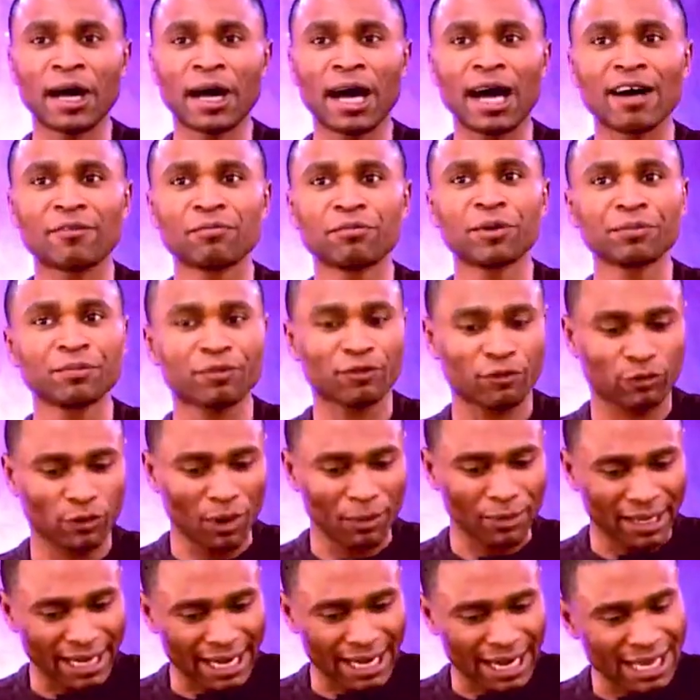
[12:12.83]
I've been,
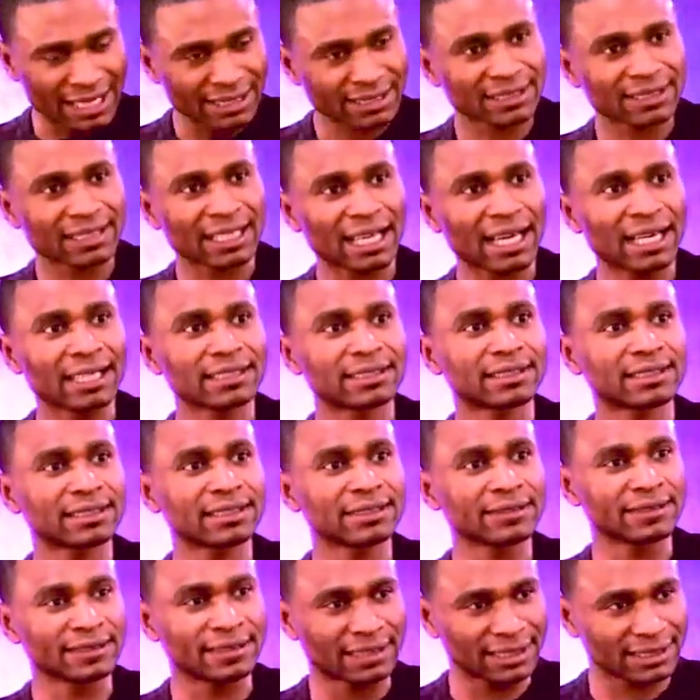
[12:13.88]
from last night
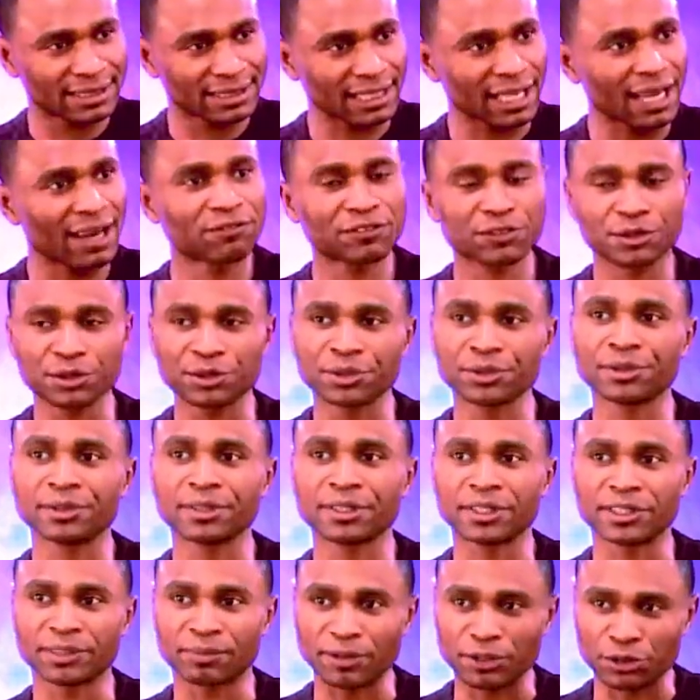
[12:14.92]
till this afternoon,
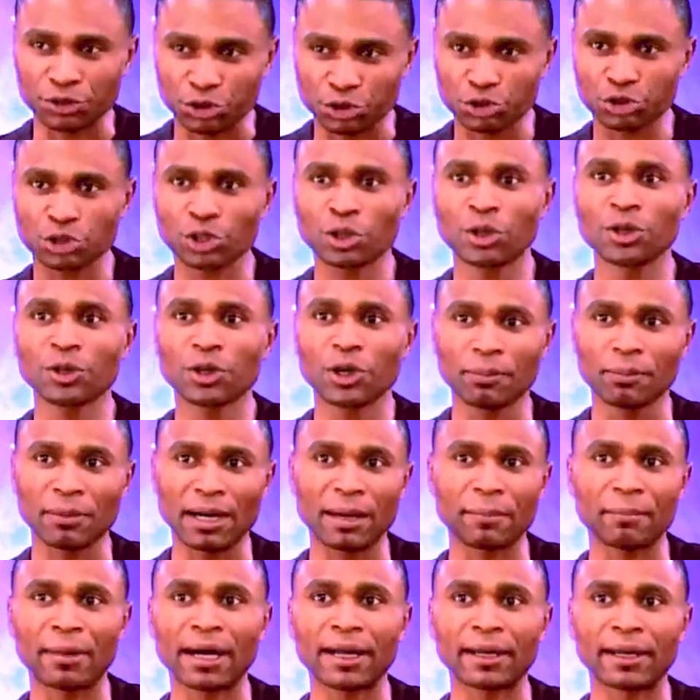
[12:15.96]
it's been strong on my
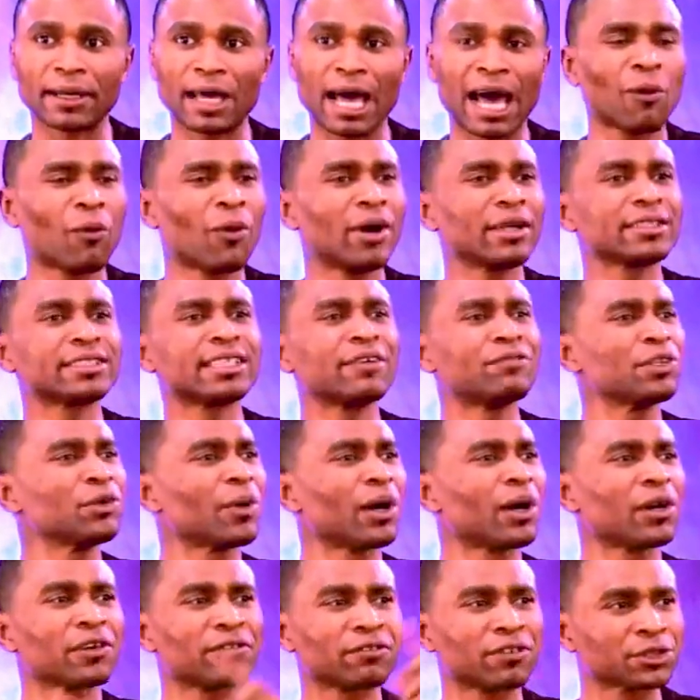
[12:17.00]
mind. I want every
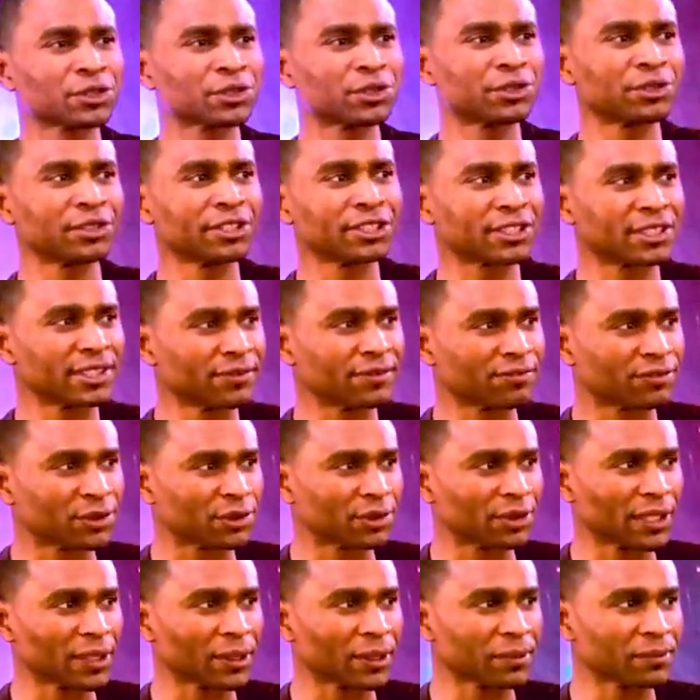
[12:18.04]
one of us to receive
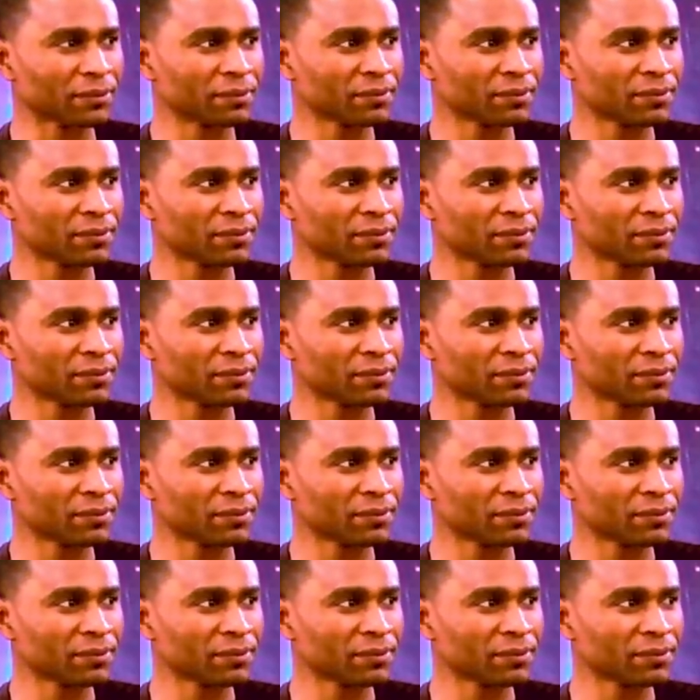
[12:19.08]
today.